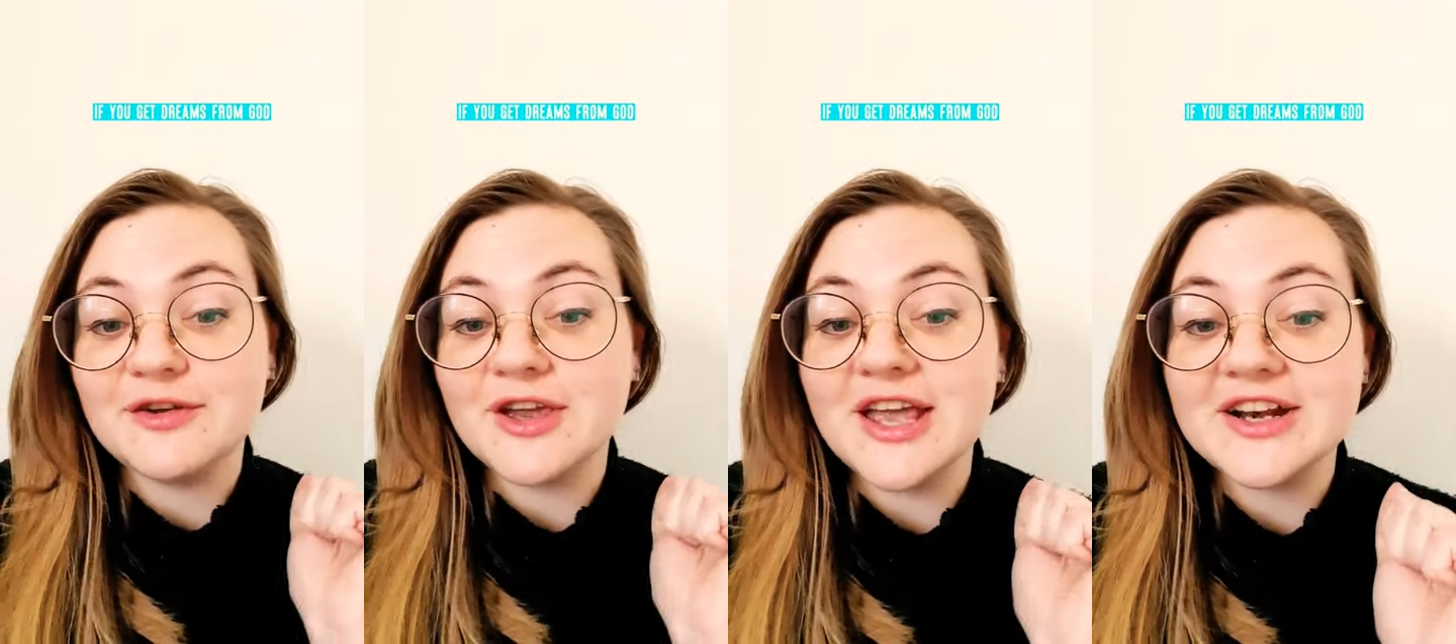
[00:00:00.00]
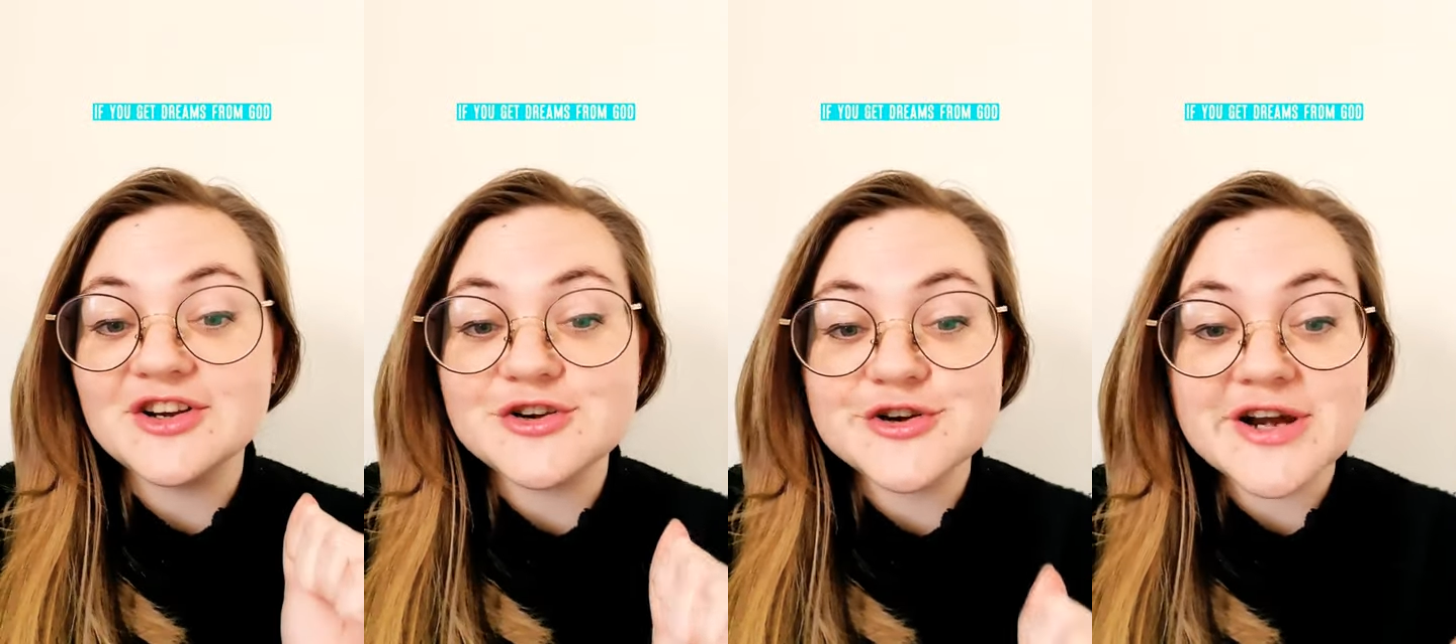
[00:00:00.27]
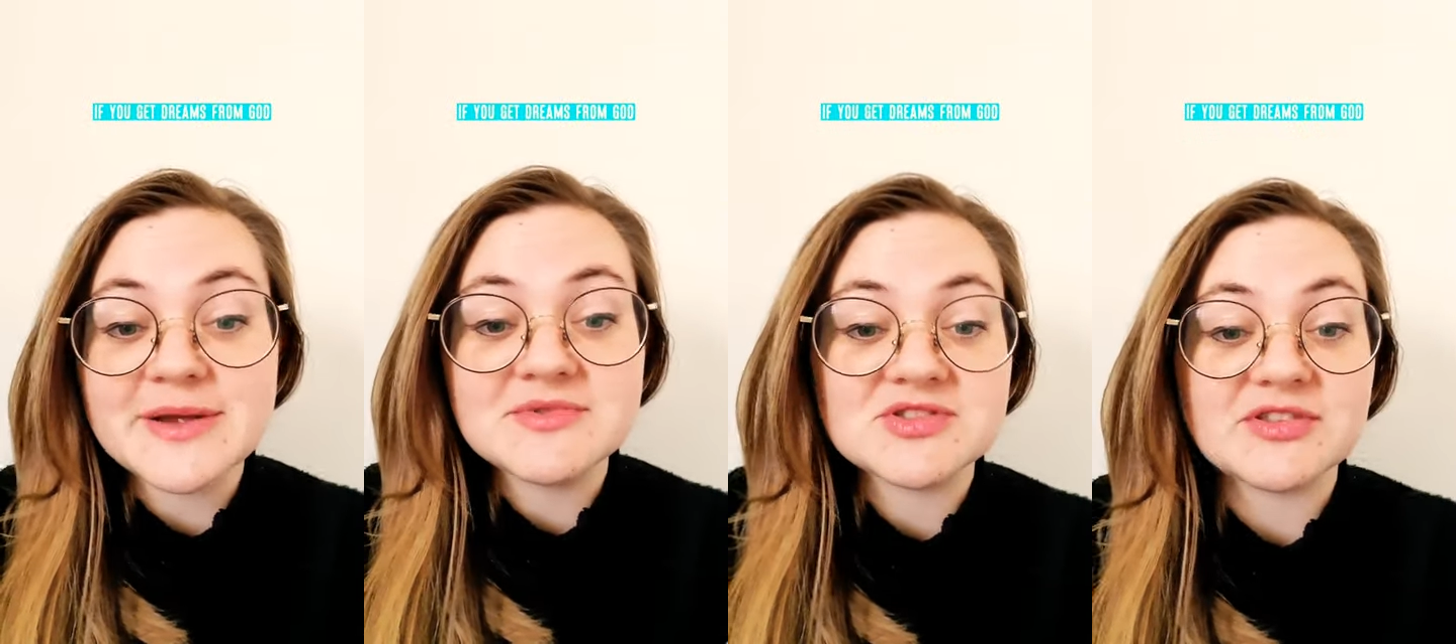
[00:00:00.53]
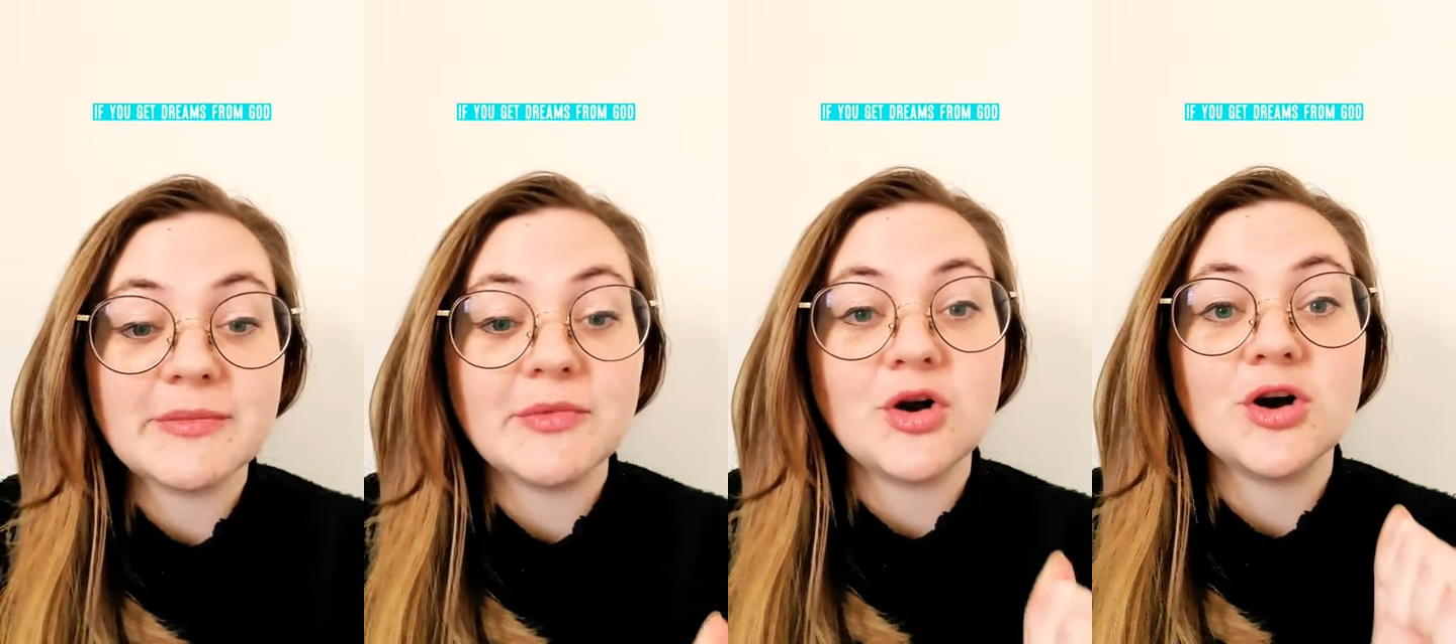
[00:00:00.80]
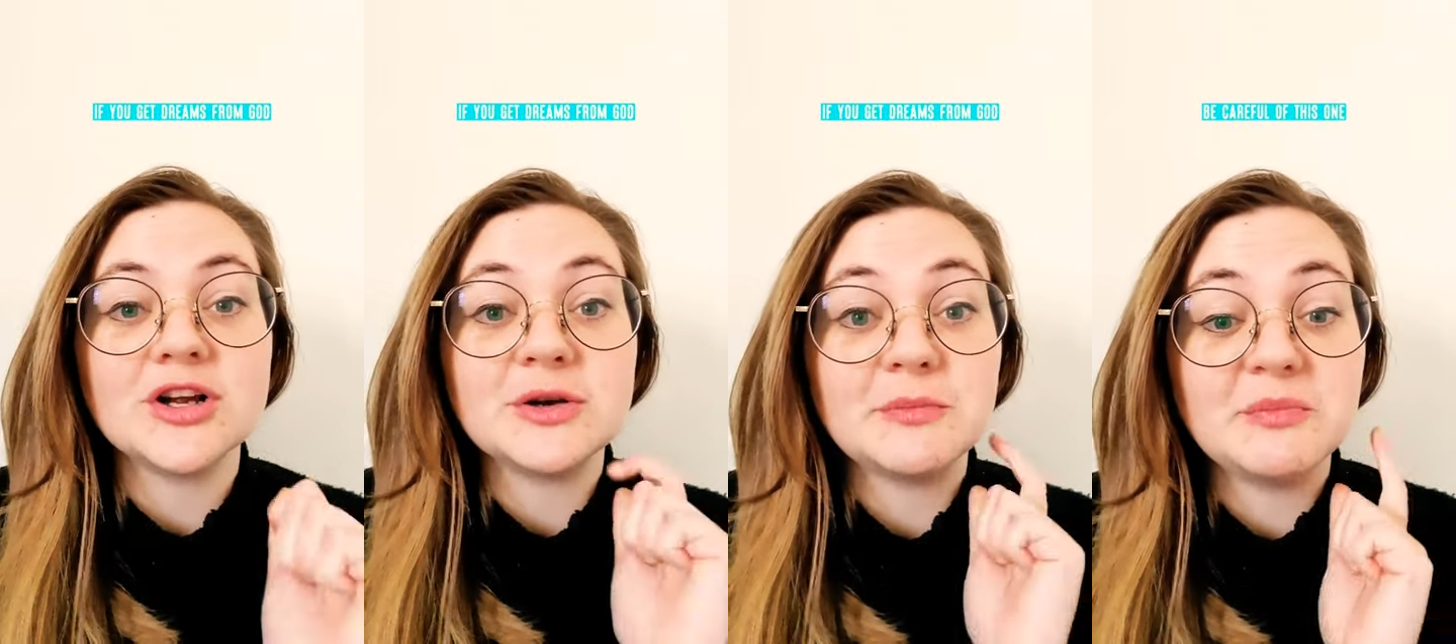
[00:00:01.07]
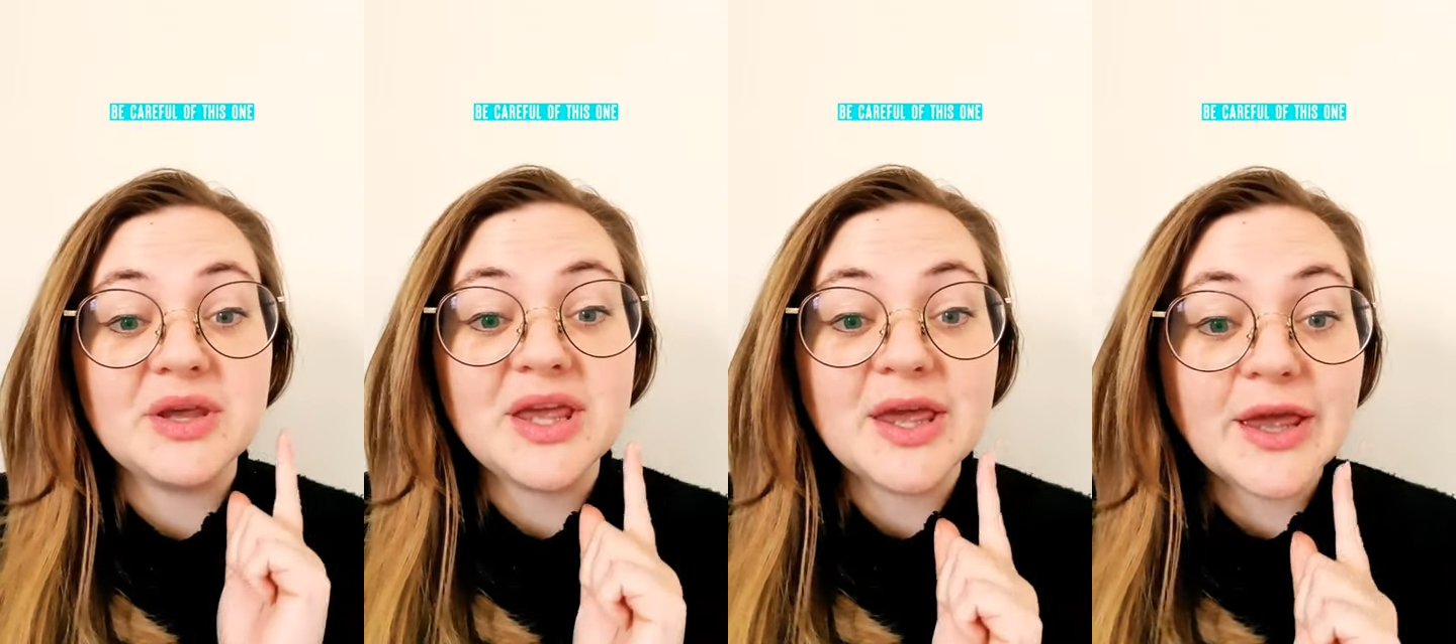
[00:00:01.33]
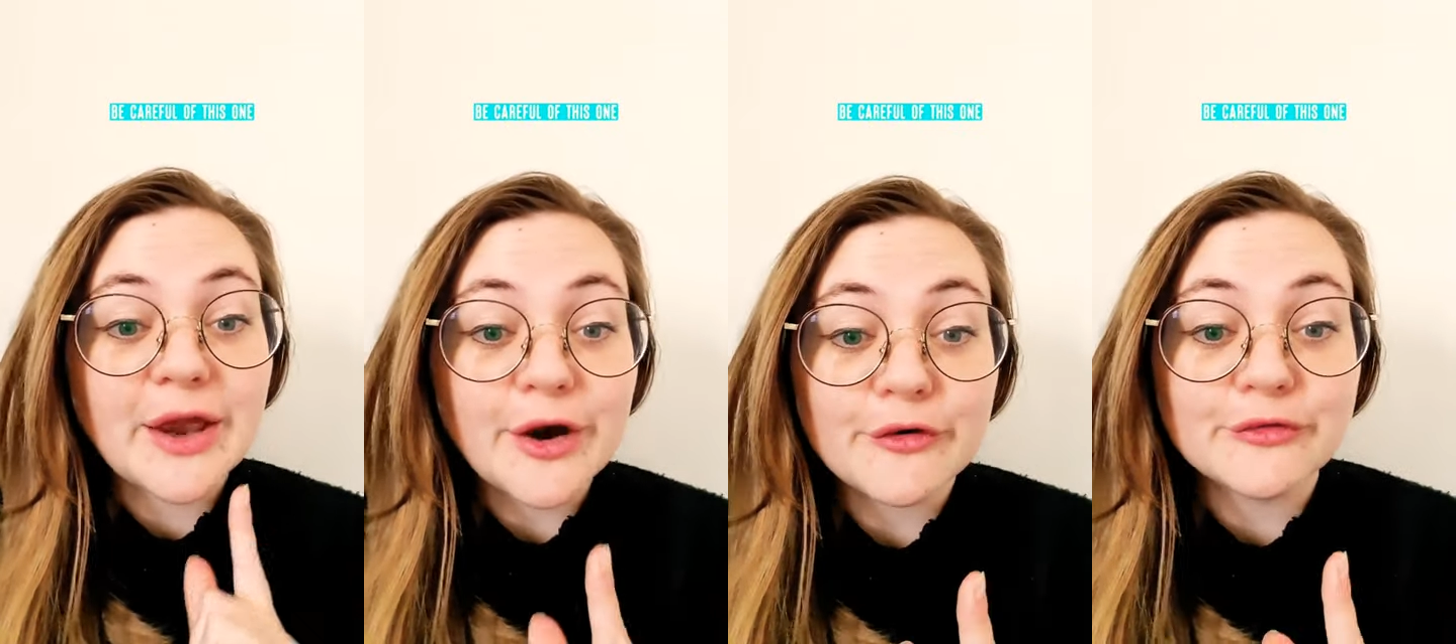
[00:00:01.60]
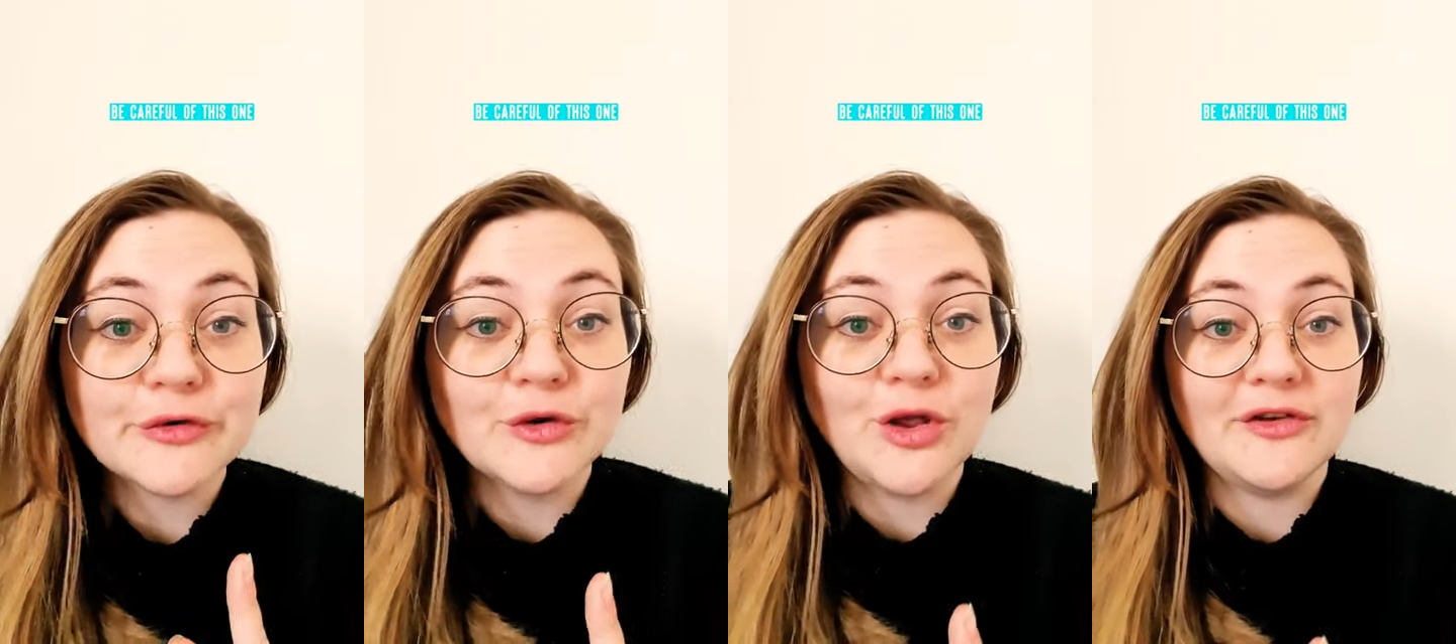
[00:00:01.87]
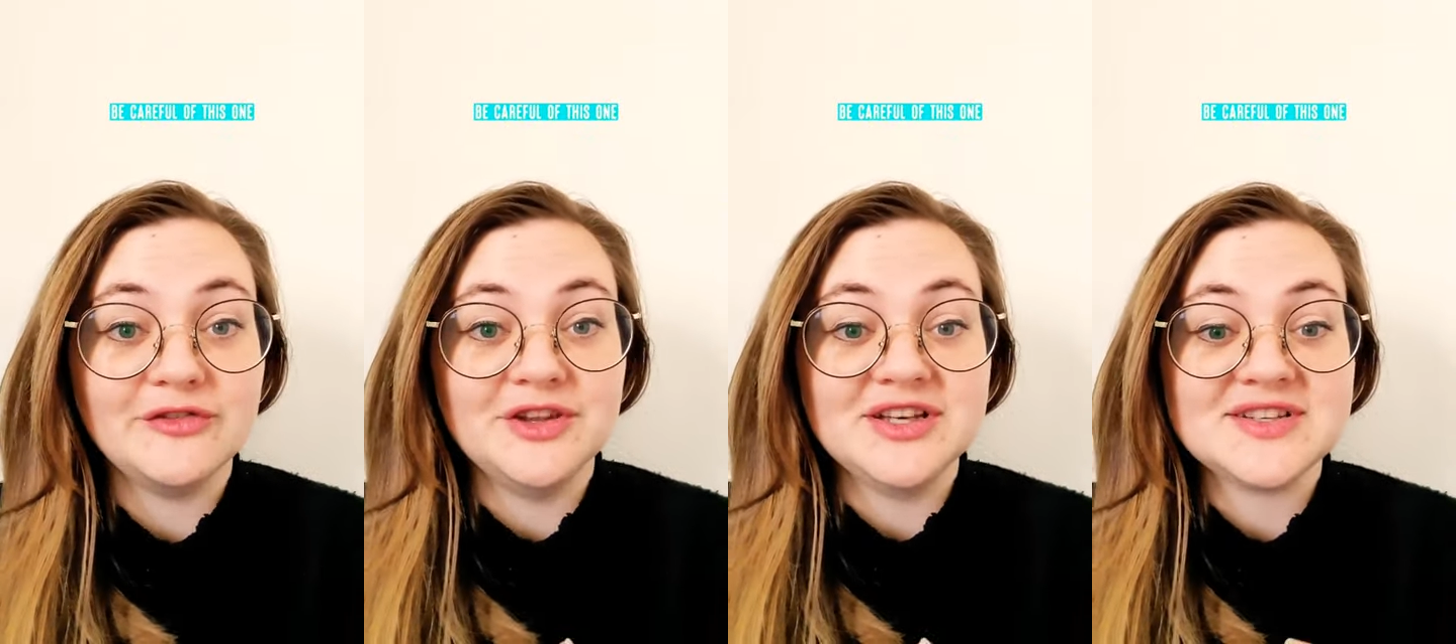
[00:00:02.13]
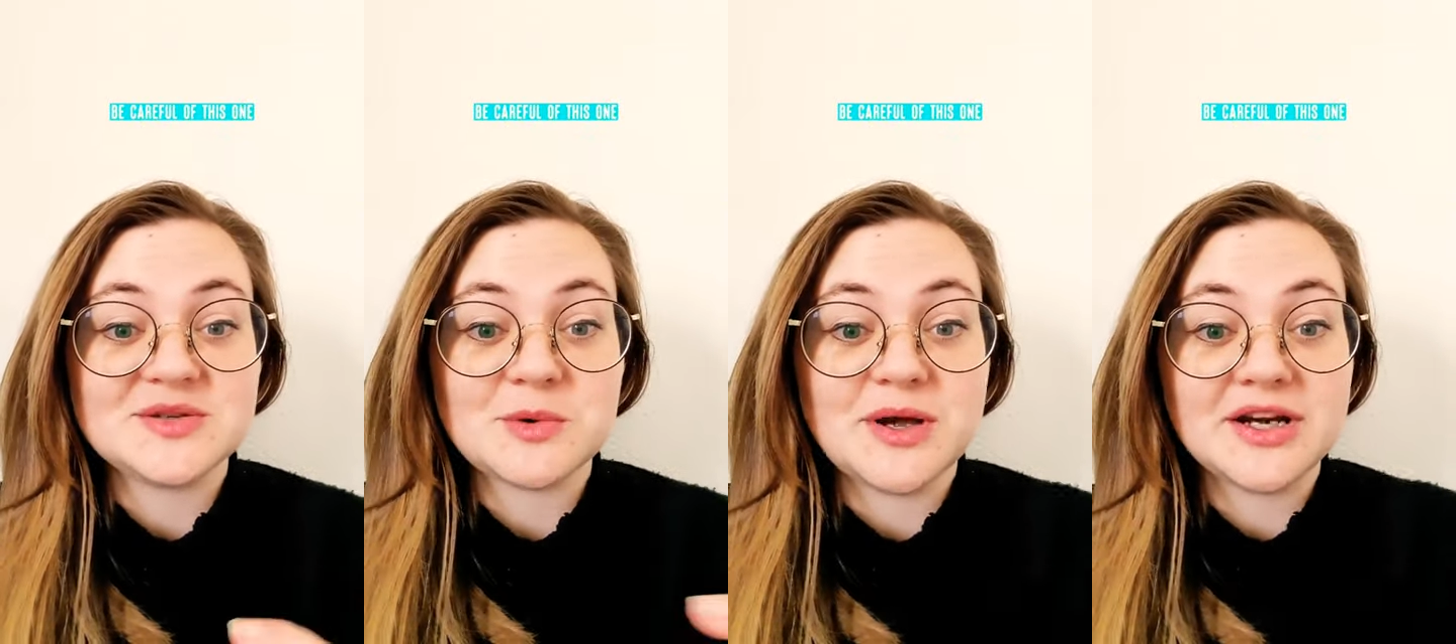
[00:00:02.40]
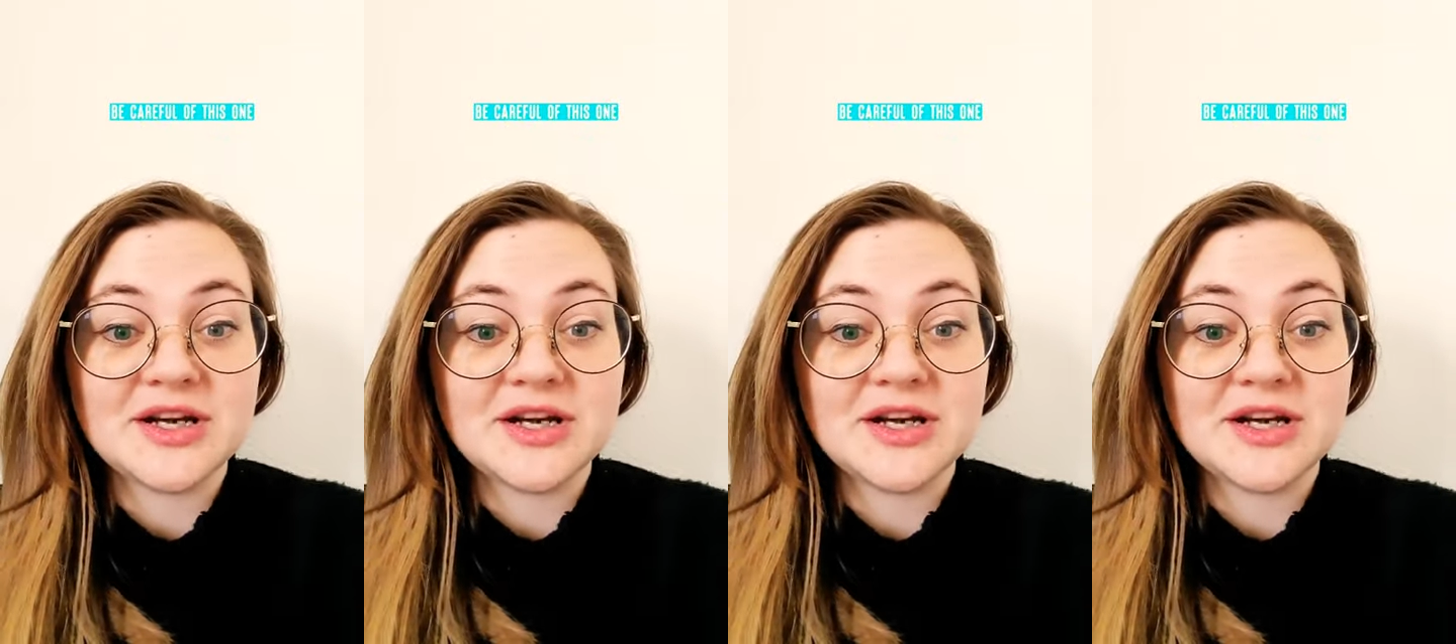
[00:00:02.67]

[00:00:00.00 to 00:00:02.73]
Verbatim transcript: if you get dreams from God, be careful of this